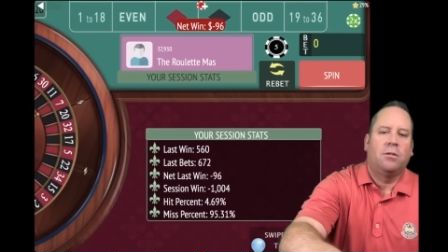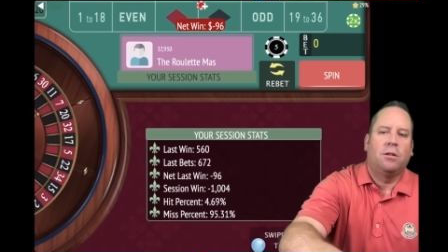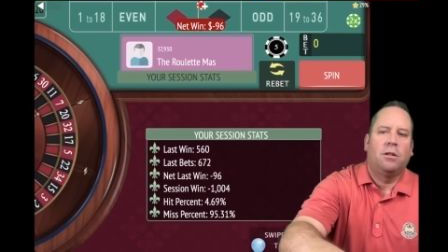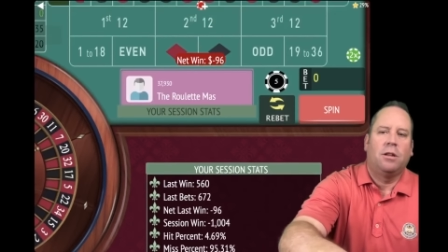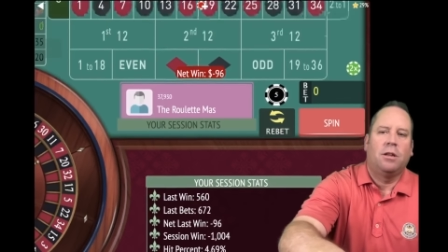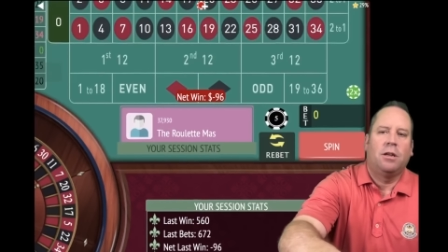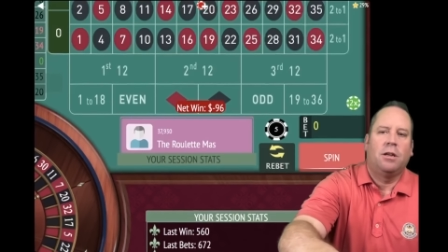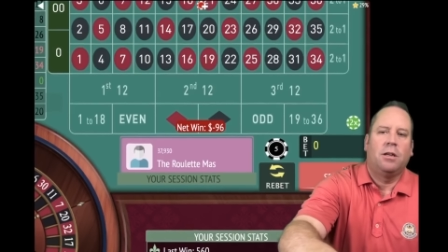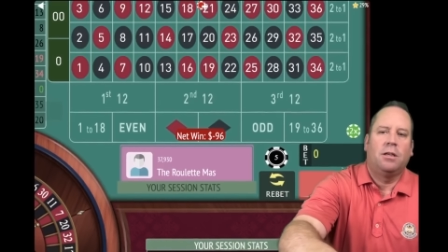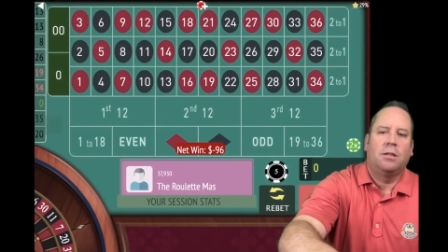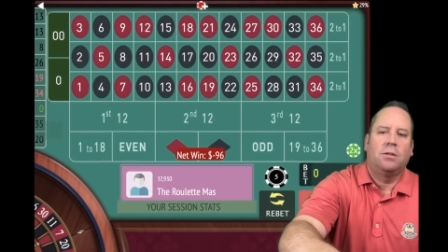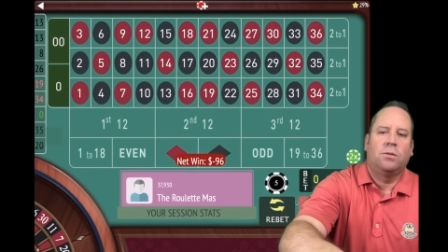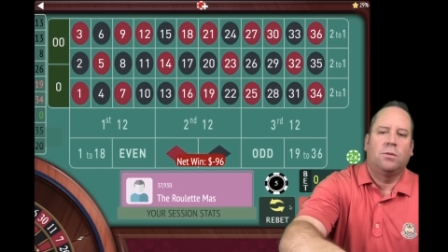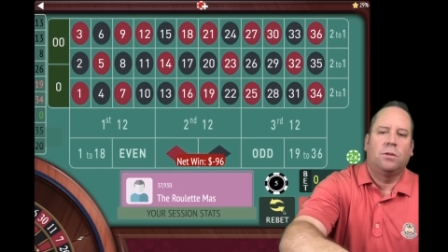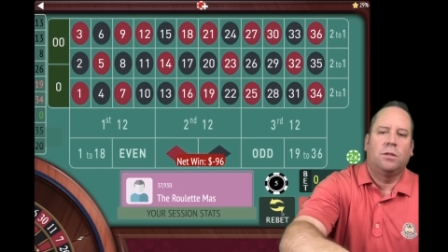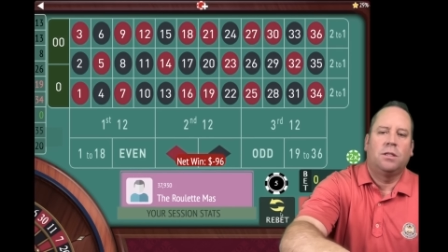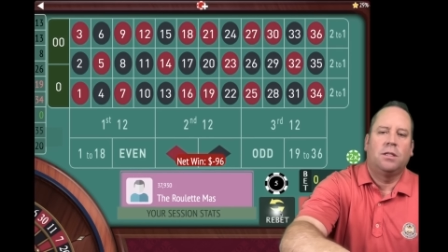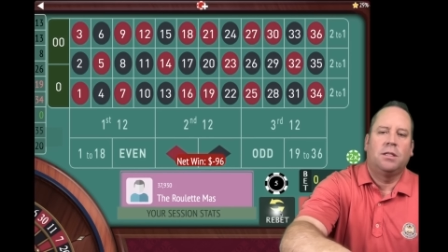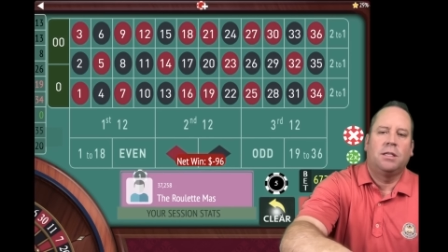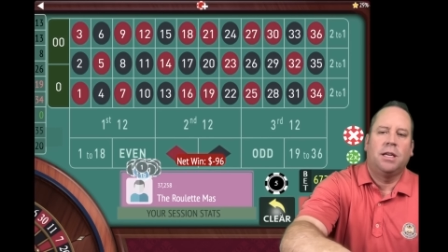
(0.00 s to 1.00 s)
loss. We'll
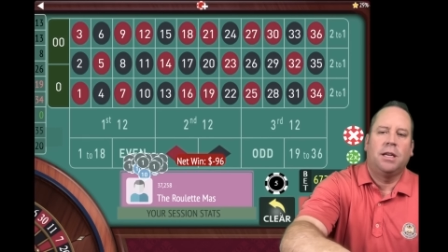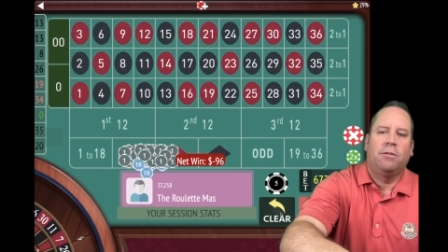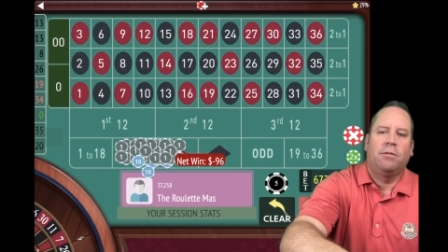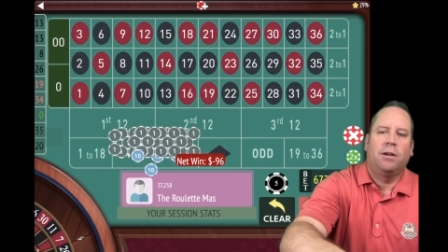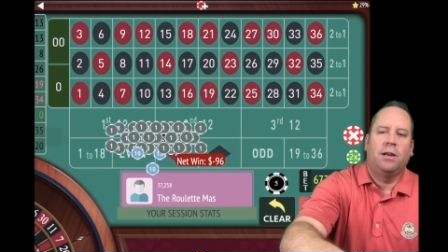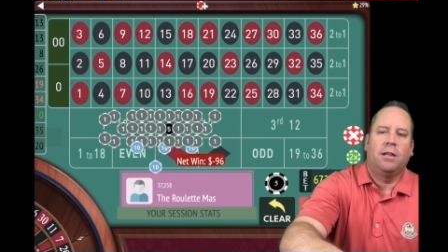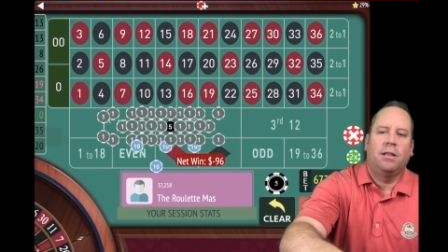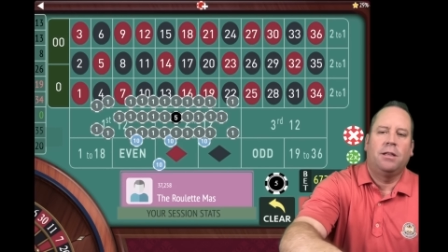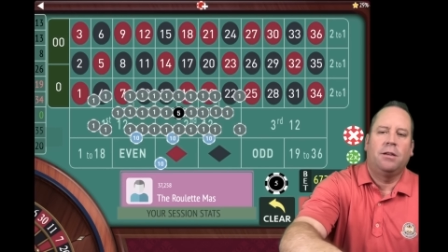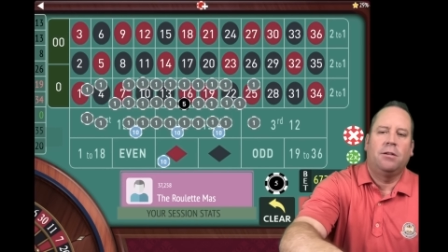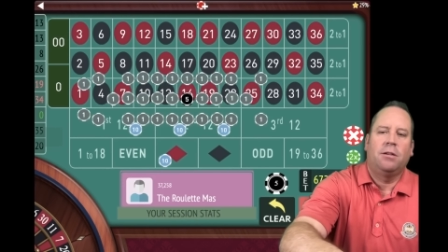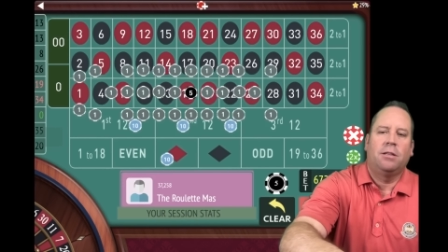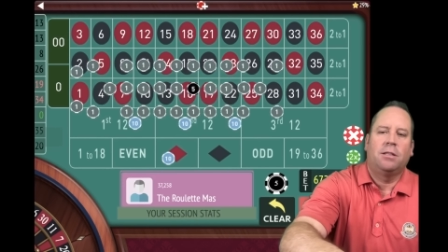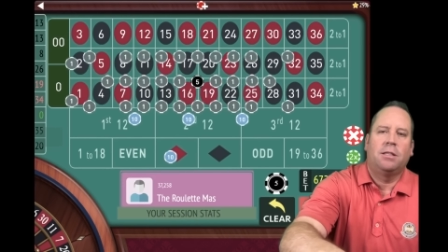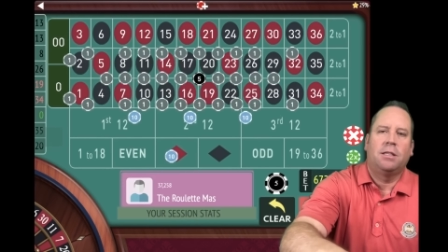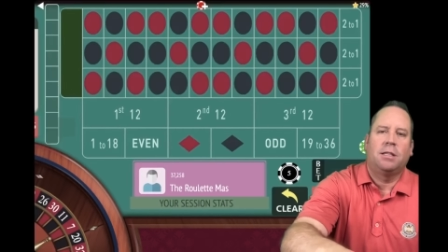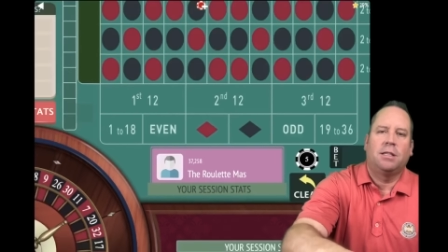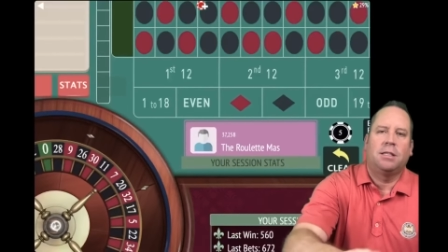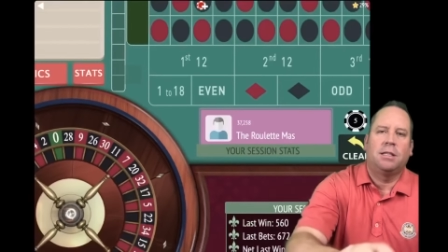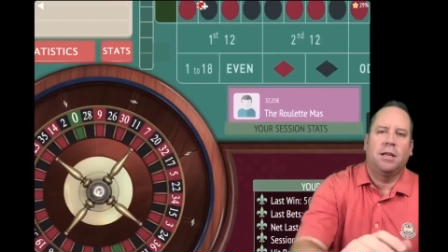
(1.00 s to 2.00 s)
just stay right there at
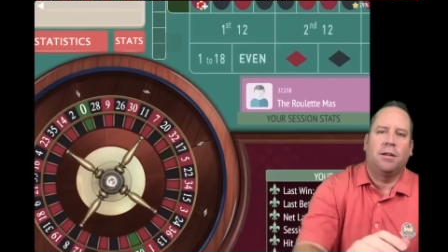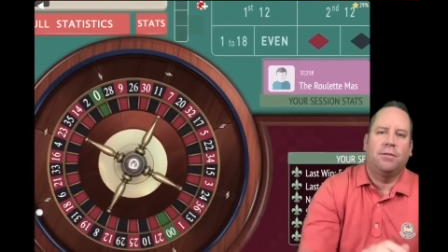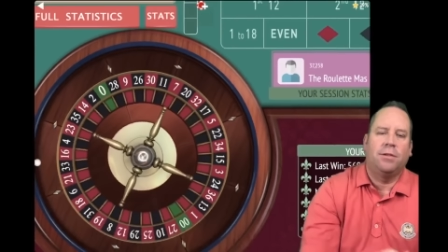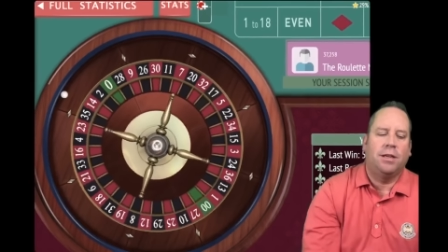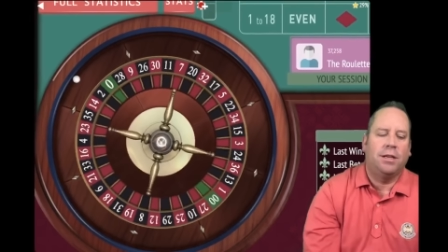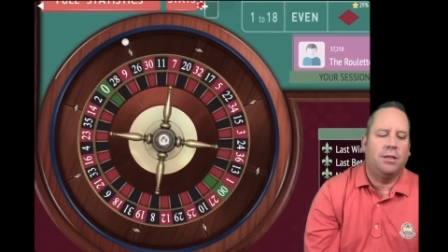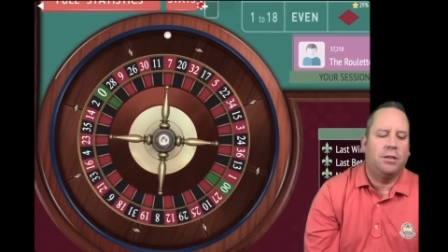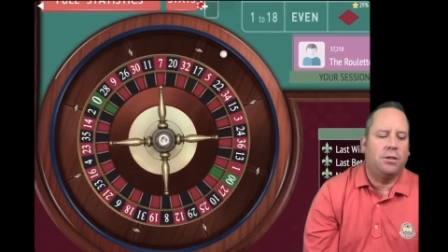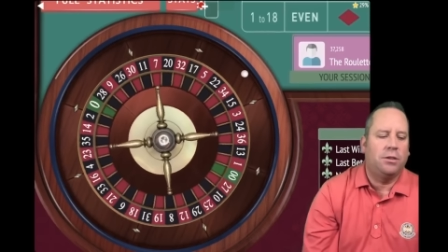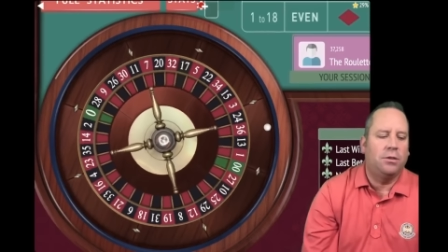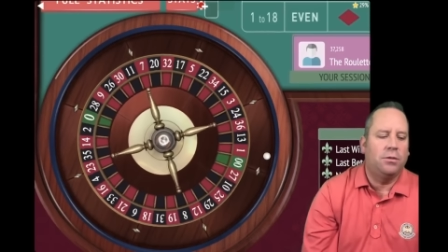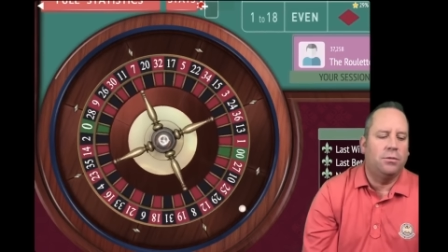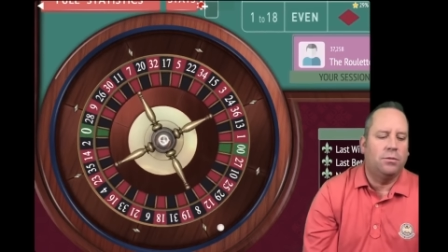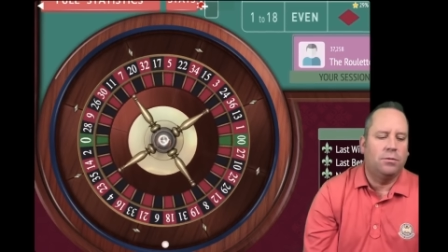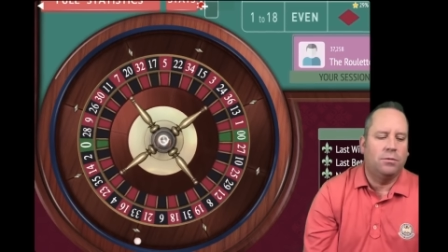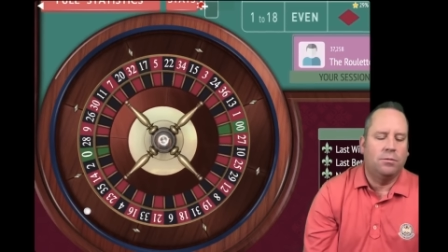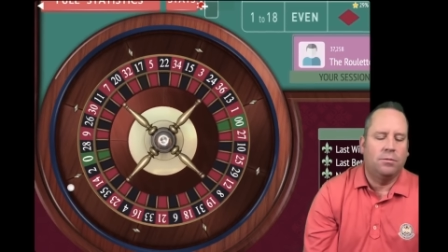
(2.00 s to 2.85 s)
672.